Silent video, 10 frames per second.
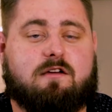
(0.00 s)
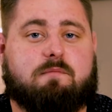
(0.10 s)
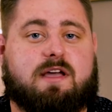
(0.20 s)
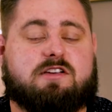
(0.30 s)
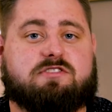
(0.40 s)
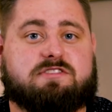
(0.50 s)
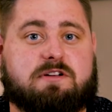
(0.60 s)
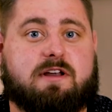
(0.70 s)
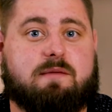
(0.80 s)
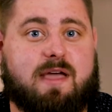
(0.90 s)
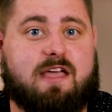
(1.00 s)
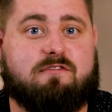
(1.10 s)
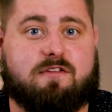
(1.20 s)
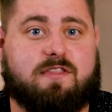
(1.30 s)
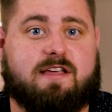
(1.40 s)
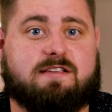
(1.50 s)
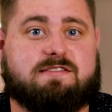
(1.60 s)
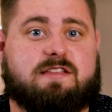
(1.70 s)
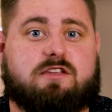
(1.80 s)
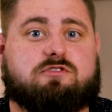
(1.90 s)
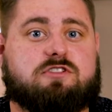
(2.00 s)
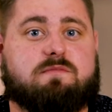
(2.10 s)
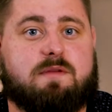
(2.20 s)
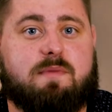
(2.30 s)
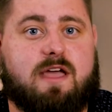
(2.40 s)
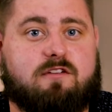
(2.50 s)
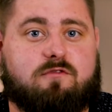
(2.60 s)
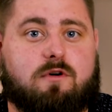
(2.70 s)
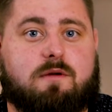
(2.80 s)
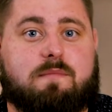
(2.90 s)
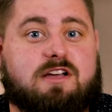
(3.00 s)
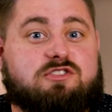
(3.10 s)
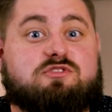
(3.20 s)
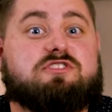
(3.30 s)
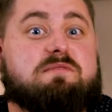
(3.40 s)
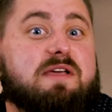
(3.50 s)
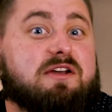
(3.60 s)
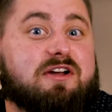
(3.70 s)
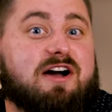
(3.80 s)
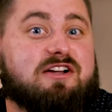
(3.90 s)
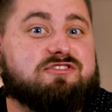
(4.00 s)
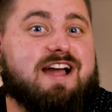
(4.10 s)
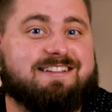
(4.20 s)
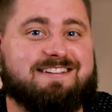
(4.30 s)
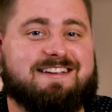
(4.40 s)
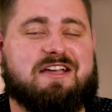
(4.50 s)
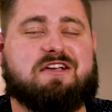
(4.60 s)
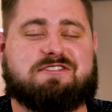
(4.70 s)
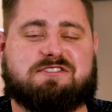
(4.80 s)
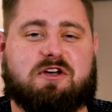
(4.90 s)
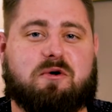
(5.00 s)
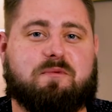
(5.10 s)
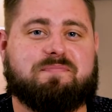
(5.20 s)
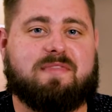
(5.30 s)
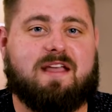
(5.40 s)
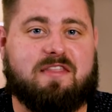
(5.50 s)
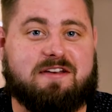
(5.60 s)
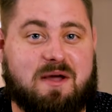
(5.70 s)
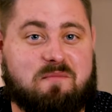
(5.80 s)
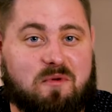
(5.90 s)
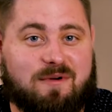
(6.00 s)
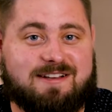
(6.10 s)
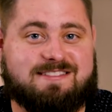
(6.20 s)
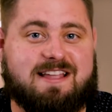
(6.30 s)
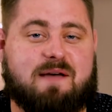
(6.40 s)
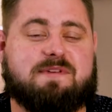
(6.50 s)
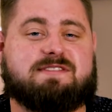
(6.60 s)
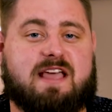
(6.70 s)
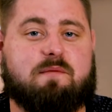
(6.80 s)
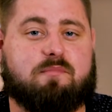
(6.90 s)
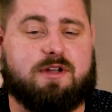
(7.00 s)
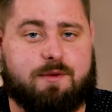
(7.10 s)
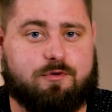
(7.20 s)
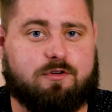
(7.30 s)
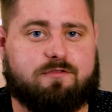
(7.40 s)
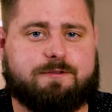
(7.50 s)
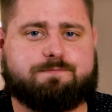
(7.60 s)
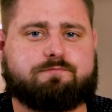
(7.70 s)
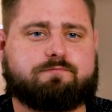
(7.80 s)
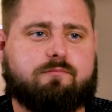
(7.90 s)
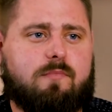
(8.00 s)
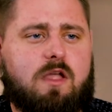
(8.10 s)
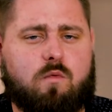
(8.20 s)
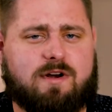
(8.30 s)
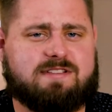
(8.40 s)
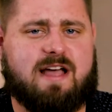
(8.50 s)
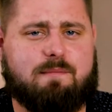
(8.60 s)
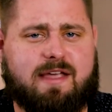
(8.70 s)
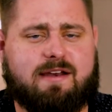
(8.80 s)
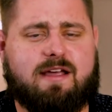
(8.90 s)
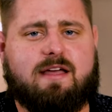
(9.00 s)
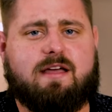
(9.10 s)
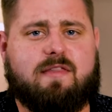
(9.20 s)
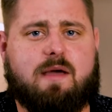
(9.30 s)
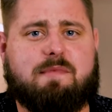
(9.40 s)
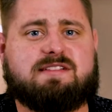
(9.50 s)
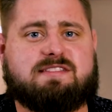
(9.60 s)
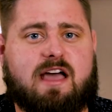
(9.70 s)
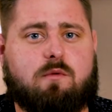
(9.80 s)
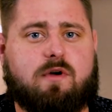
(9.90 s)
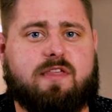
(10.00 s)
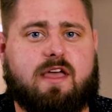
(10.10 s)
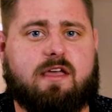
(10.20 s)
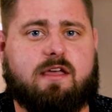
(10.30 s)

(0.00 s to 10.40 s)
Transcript: because you're still going to pay for things that you shouldn't be paying for because you shouldn't be under contract. So the number one step is get pre-approved. What does that mean? That means get with